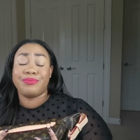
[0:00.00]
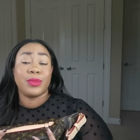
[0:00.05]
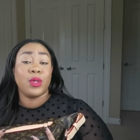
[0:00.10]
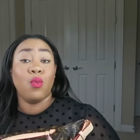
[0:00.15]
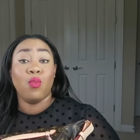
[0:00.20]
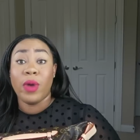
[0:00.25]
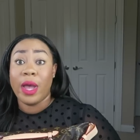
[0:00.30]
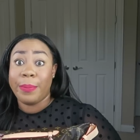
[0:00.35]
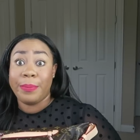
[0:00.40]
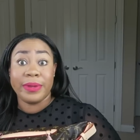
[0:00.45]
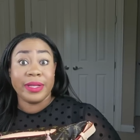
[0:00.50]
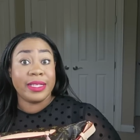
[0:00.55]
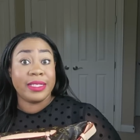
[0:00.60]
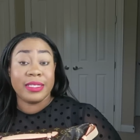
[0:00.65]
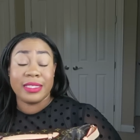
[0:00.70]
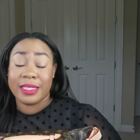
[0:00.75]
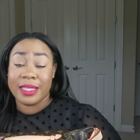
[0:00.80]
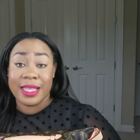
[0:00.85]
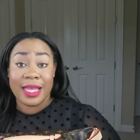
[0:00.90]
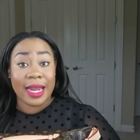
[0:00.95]

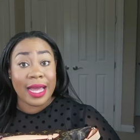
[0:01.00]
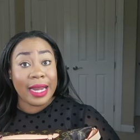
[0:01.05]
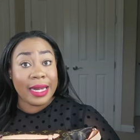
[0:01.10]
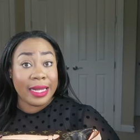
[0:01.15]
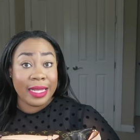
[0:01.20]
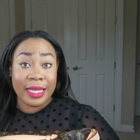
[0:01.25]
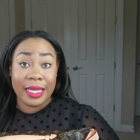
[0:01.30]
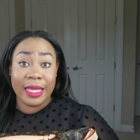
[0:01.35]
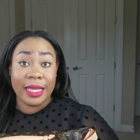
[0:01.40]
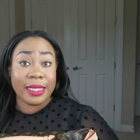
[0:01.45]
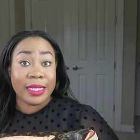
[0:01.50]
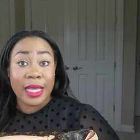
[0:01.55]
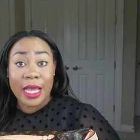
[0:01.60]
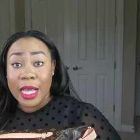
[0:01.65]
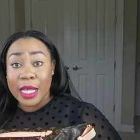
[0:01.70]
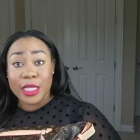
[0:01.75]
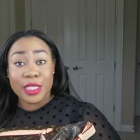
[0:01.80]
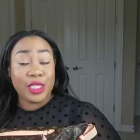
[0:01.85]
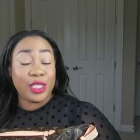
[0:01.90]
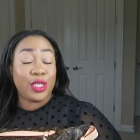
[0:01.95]
weapons that I need
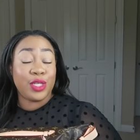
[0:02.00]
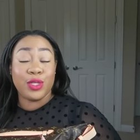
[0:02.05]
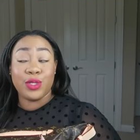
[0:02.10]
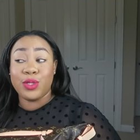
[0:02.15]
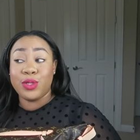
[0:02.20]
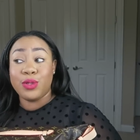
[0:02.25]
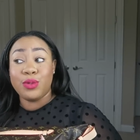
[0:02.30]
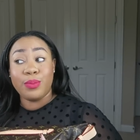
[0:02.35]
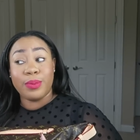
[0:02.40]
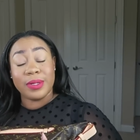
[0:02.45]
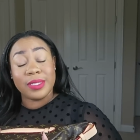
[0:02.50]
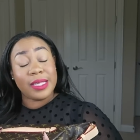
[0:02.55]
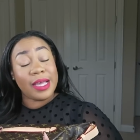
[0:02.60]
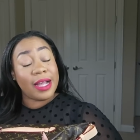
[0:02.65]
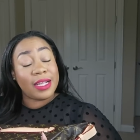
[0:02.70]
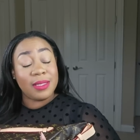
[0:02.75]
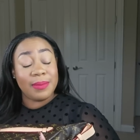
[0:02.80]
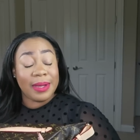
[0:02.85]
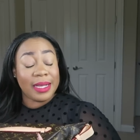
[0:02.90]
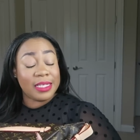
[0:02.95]
to
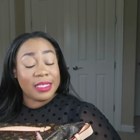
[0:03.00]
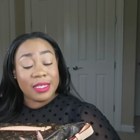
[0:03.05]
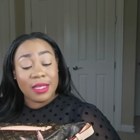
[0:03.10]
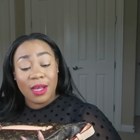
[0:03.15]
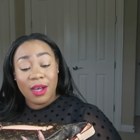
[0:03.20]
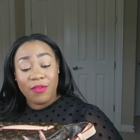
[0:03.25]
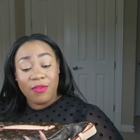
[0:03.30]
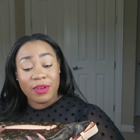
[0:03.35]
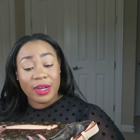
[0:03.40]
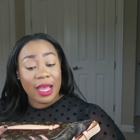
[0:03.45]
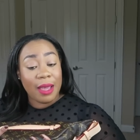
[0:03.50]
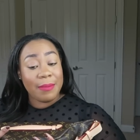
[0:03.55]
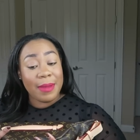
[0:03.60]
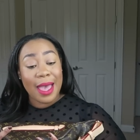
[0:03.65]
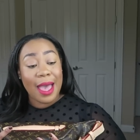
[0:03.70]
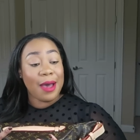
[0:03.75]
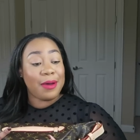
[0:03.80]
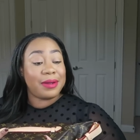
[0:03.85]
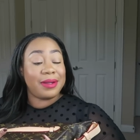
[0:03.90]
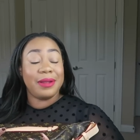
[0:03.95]
protect myself when I'm
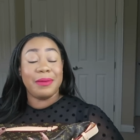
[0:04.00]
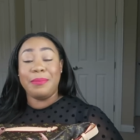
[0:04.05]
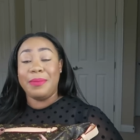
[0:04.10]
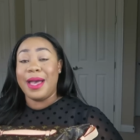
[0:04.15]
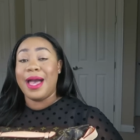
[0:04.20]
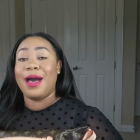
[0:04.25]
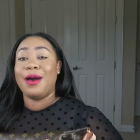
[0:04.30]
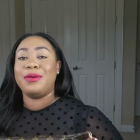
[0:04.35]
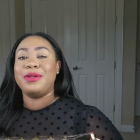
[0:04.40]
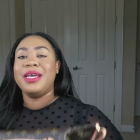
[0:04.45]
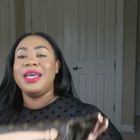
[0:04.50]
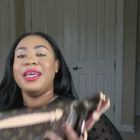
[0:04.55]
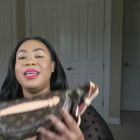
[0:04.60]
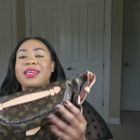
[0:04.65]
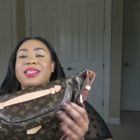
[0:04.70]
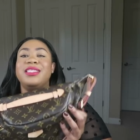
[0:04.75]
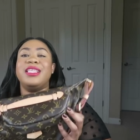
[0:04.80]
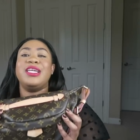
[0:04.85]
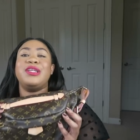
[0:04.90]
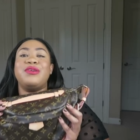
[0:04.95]
out and about.
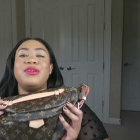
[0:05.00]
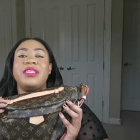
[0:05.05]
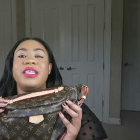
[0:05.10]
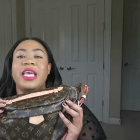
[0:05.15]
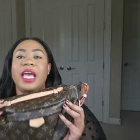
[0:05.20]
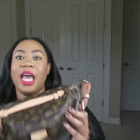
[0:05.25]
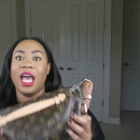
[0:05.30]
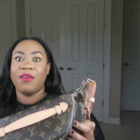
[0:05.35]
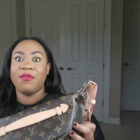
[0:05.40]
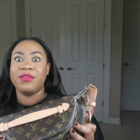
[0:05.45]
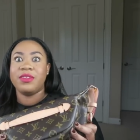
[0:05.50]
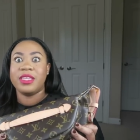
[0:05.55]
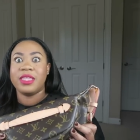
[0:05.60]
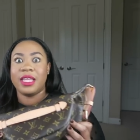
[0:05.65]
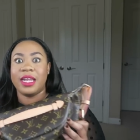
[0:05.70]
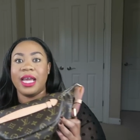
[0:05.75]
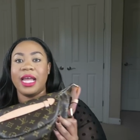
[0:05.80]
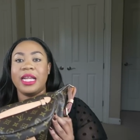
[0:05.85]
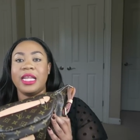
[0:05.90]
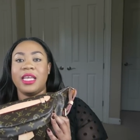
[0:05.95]
Literally everything
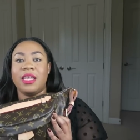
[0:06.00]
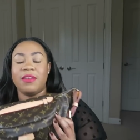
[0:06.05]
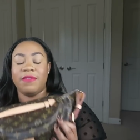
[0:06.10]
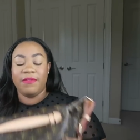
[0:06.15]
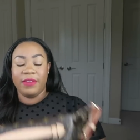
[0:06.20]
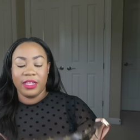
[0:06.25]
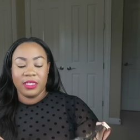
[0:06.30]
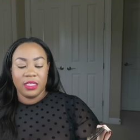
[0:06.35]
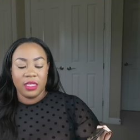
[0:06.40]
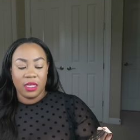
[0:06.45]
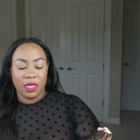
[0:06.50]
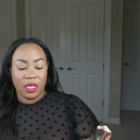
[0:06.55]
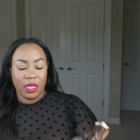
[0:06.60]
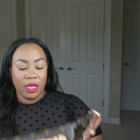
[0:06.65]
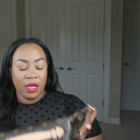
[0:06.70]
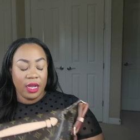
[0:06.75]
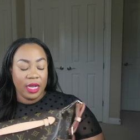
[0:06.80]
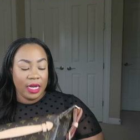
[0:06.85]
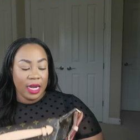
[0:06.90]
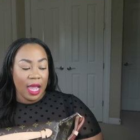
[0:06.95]
that I need fits in
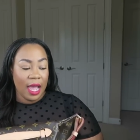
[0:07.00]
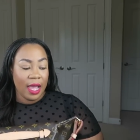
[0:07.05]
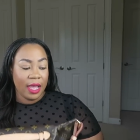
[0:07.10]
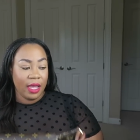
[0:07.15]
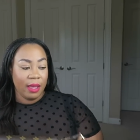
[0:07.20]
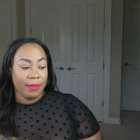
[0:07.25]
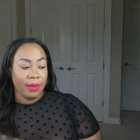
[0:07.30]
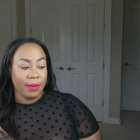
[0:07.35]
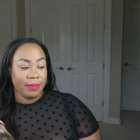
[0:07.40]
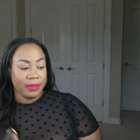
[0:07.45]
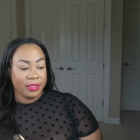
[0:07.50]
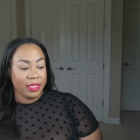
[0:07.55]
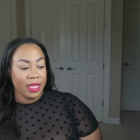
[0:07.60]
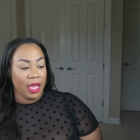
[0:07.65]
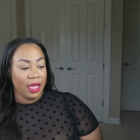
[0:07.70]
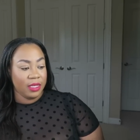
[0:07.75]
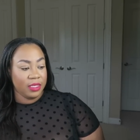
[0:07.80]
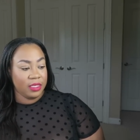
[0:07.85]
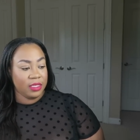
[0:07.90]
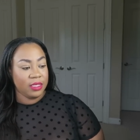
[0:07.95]
here, and I am
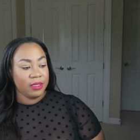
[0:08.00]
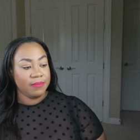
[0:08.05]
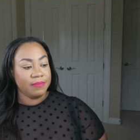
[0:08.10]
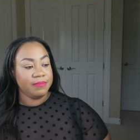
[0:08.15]
obsessed.